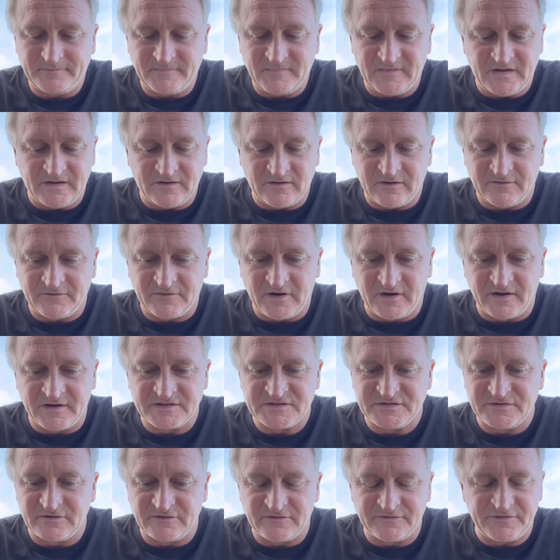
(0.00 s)
I've gone
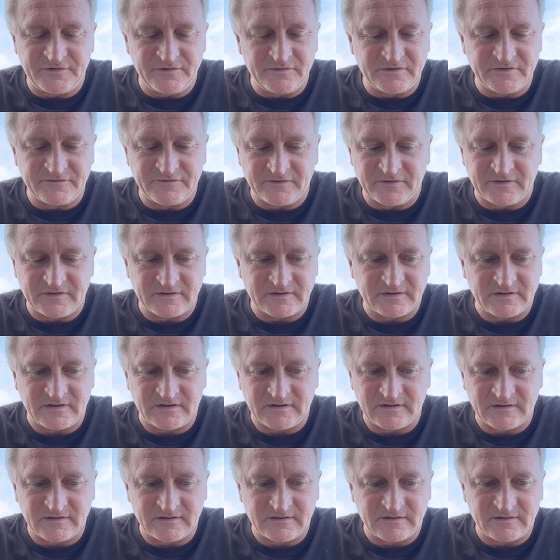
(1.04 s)
into a few different
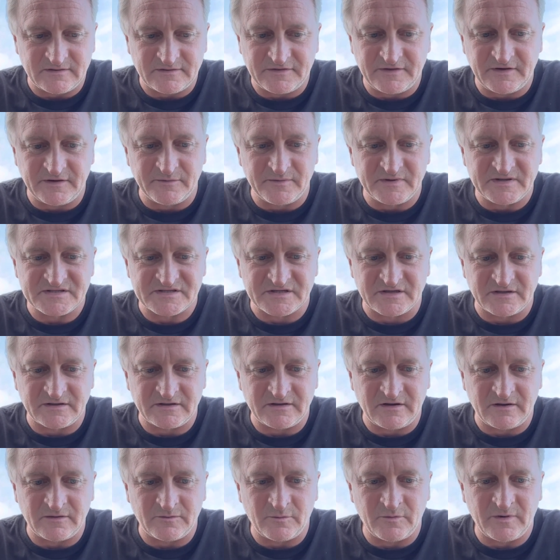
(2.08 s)
theories
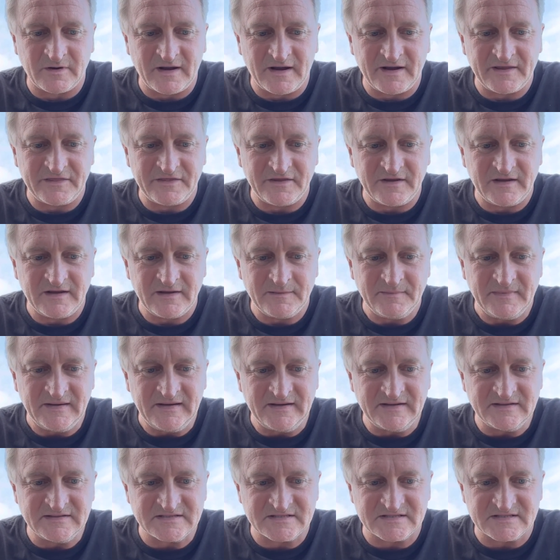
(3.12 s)
on what I think it
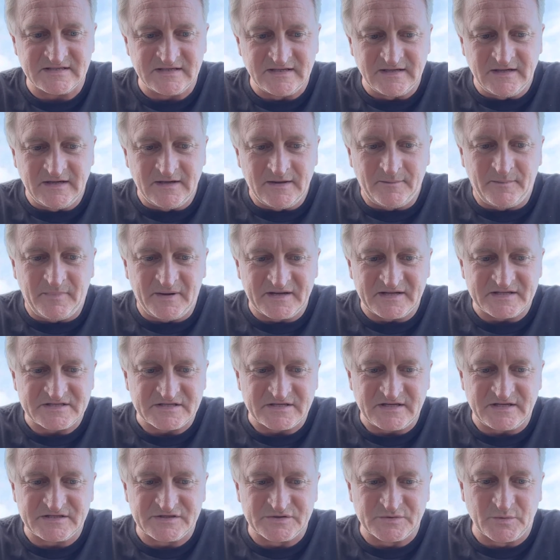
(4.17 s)
means, but
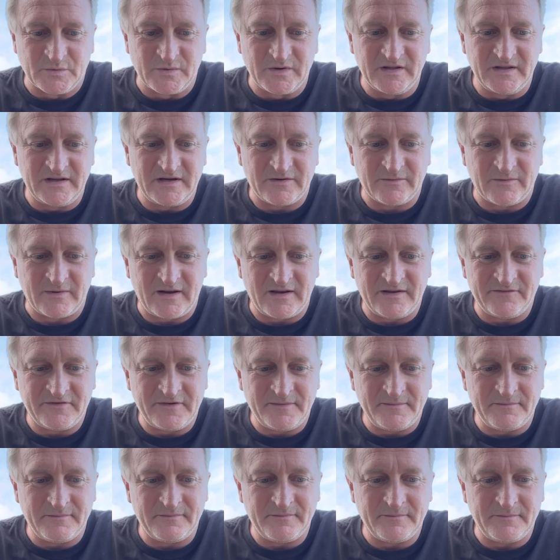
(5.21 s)
it's really
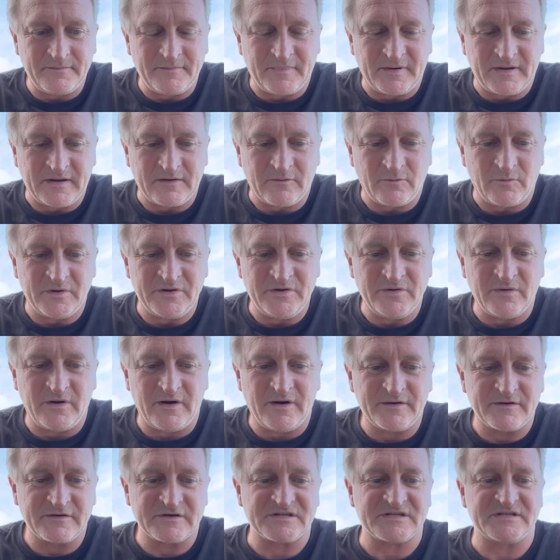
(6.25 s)
irrelevant. But when you
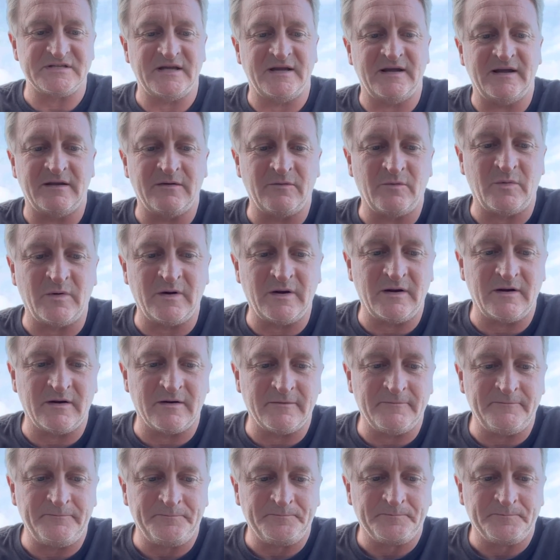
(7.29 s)
understand where,